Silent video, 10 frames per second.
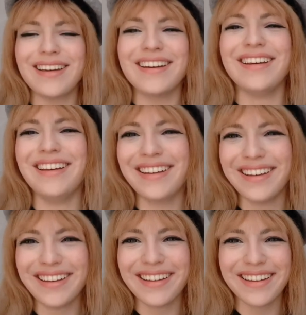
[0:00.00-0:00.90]

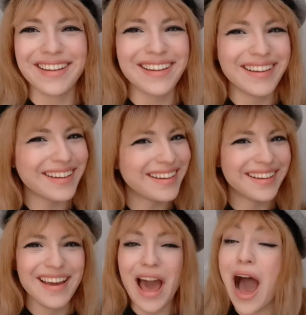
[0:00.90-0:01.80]

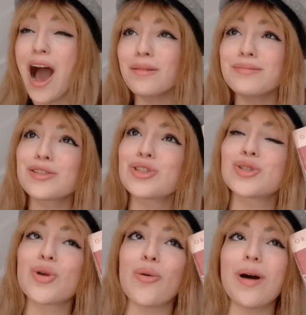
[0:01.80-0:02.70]
I'm
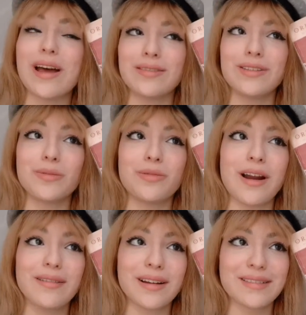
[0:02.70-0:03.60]
so bad with
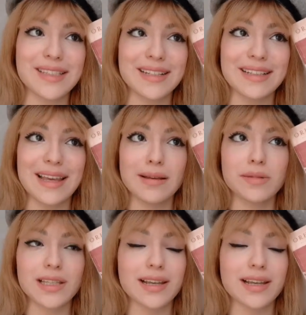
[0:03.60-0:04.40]
pronouncing names.